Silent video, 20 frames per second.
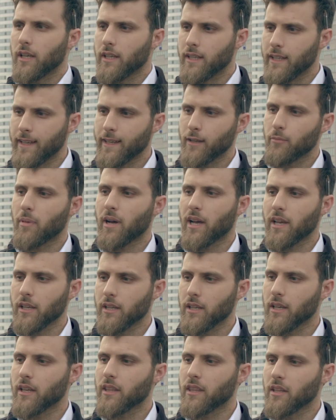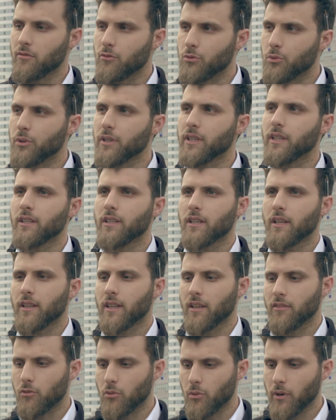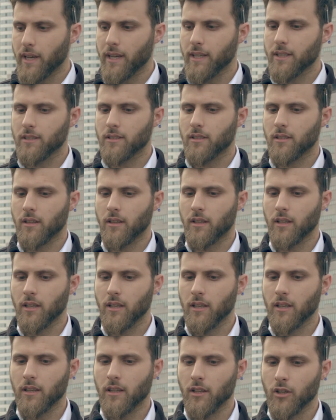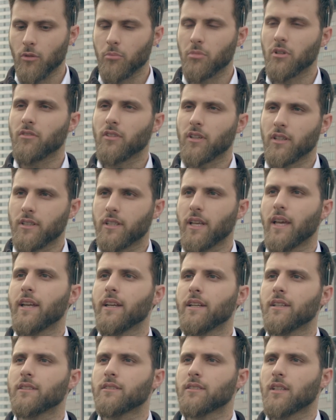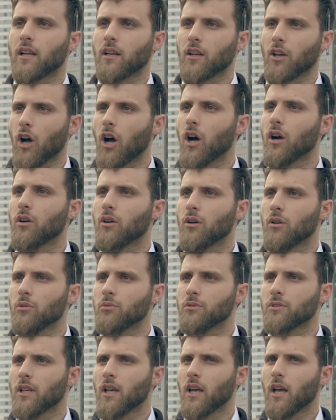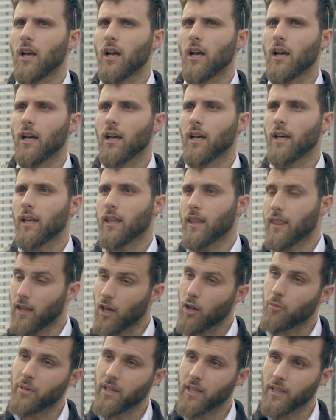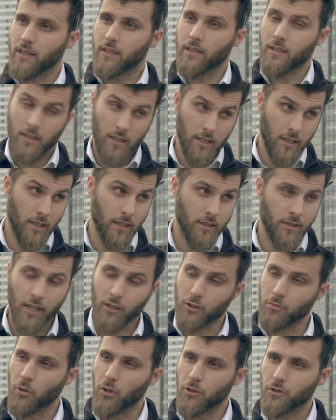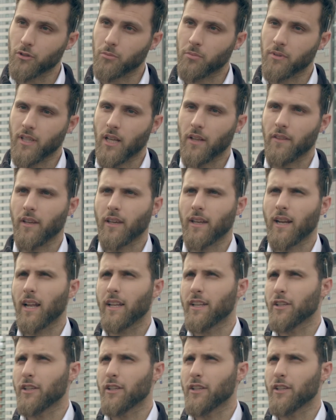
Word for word: Year by year, they've, re, they've raised the, the number of containers and cargoes uh, that are being uh, transported up and down the canal.